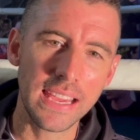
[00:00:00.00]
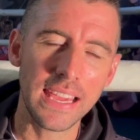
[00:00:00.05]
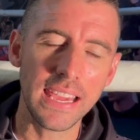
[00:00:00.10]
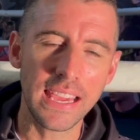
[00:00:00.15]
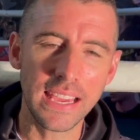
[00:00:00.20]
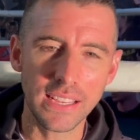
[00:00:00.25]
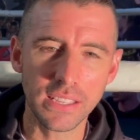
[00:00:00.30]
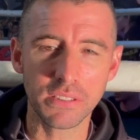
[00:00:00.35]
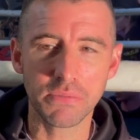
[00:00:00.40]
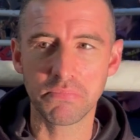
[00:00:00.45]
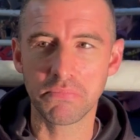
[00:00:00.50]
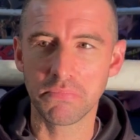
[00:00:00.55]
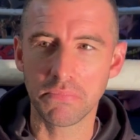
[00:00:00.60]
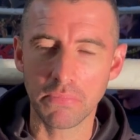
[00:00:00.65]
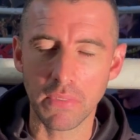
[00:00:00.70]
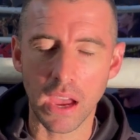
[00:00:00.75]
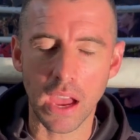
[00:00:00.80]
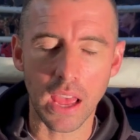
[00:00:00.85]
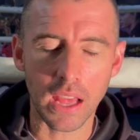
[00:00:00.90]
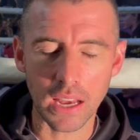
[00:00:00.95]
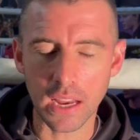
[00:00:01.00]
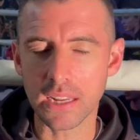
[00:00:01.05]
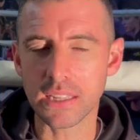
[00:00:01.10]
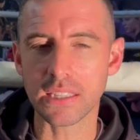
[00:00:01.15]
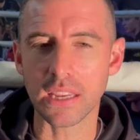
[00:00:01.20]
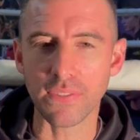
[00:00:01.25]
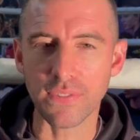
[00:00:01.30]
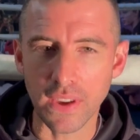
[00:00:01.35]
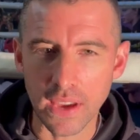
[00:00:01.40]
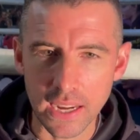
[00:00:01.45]
is I'd like to
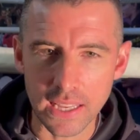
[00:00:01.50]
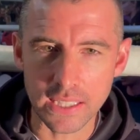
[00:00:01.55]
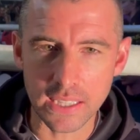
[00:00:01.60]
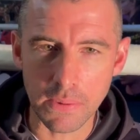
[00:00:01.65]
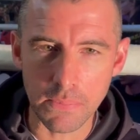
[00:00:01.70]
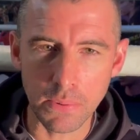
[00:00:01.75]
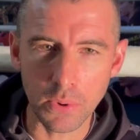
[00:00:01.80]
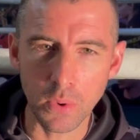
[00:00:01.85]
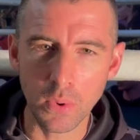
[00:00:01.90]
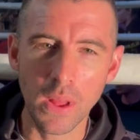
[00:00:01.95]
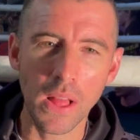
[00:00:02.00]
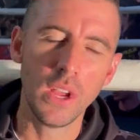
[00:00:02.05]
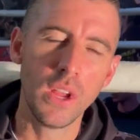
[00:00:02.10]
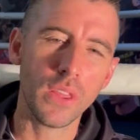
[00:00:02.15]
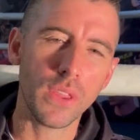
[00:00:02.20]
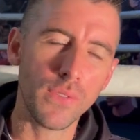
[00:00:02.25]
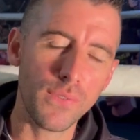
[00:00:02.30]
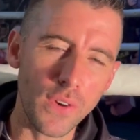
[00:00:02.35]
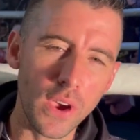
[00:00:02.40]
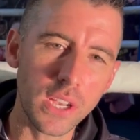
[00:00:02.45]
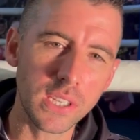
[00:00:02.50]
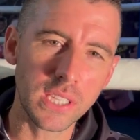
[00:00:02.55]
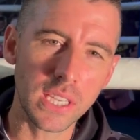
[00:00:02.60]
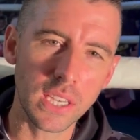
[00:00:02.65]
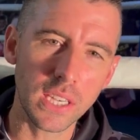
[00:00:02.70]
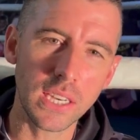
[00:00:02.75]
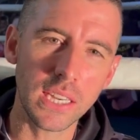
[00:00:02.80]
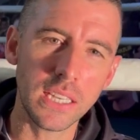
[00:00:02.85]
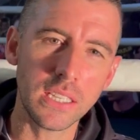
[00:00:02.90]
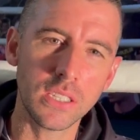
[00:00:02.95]
say fairly simple. The first thing
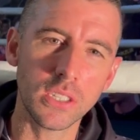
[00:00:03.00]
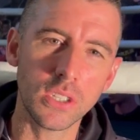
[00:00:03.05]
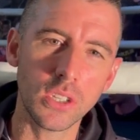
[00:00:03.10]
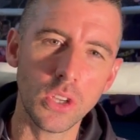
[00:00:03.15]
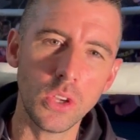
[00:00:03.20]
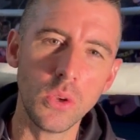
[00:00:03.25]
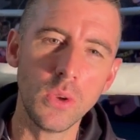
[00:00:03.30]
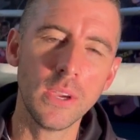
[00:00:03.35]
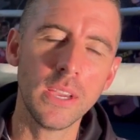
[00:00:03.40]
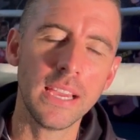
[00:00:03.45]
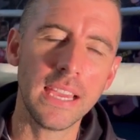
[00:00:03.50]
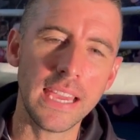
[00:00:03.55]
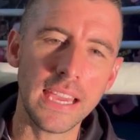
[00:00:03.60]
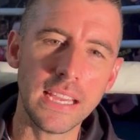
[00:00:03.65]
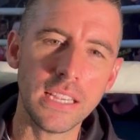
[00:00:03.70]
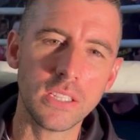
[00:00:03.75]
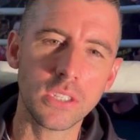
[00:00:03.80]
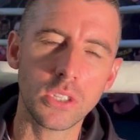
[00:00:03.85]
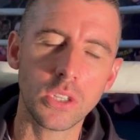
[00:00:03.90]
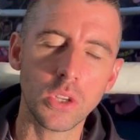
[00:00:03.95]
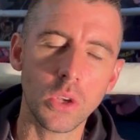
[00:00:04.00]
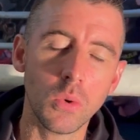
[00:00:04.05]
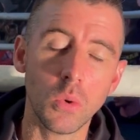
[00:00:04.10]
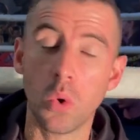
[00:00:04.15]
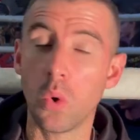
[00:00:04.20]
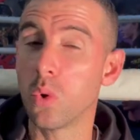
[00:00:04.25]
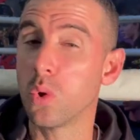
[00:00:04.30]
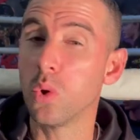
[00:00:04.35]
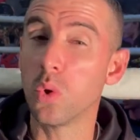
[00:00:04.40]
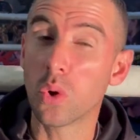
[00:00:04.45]
you need to do is to,
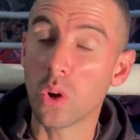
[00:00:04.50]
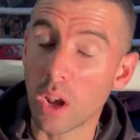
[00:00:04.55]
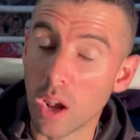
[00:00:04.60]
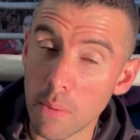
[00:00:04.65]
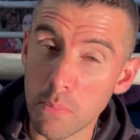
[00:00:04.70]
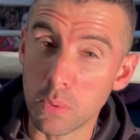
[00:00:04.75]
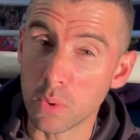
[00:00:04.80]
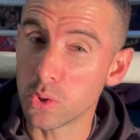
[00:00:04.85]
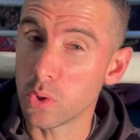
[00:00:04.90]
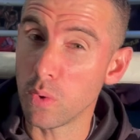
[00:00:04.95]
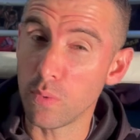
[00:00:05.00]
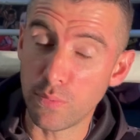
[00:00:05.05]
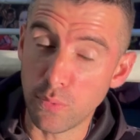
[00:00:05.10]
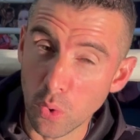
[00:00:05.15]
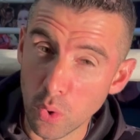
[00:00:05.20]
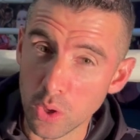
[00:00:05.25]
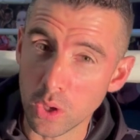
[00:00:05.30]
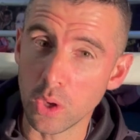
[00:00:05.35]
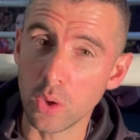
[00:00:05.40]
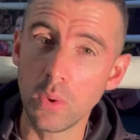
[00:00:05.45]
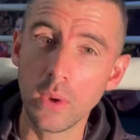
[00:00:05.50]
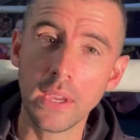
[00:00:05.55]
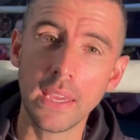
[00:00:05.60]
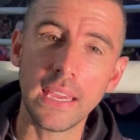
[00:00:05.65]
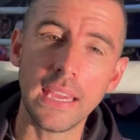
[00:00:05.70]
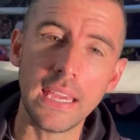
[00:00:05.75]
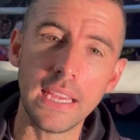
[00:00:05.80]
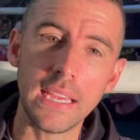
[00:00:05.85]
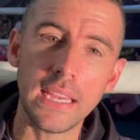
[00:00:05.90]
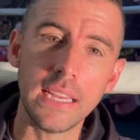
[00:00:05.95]
or your club will do for you,
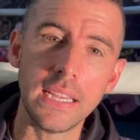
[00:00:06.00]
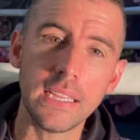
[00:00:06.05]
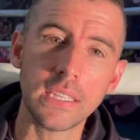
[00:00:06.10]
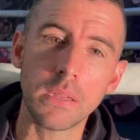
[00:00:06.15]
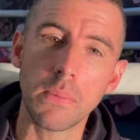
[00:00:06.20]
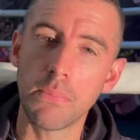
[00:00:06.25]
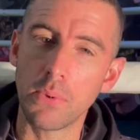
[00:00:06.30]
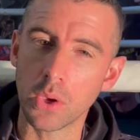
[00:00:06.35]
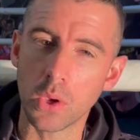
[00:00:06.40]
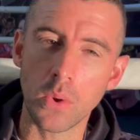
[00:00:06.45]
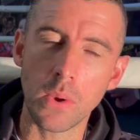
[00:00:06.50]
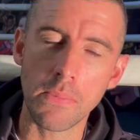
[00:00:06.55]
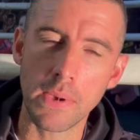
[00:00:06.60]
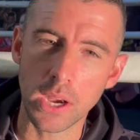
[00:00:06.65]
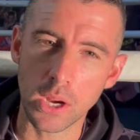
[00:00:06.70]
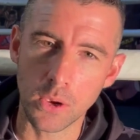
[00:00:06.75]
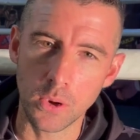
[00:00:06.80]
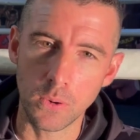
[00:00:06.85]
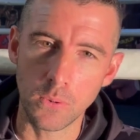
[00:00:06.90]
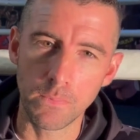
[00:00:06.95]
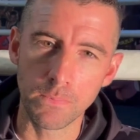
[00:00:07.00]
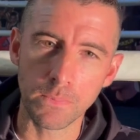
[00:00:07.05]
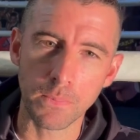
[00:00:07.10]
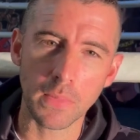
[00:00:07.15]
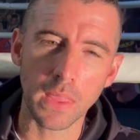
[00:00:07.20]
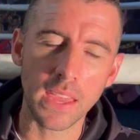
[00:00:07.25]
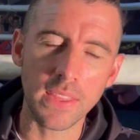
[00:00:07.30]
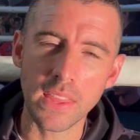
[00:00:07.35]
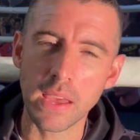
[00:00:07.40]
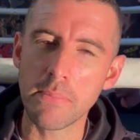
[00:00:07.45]
is book your medical.
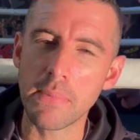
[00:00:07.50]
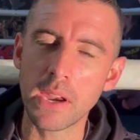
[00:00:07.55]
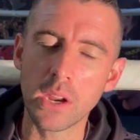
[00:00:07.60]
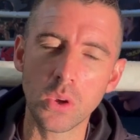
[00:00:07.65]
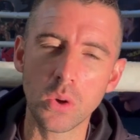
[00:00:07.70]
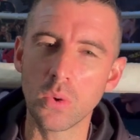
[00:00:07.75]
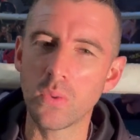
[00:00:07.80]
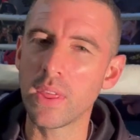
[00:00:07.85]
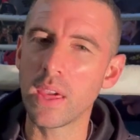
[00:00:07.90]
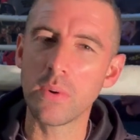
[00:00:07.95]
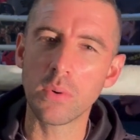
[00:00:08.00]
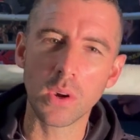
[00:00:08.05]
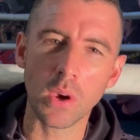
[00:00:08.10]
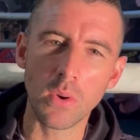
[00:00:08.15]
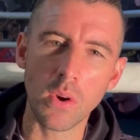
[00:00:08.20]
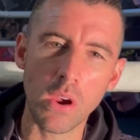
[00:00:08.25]
In that medical, they will go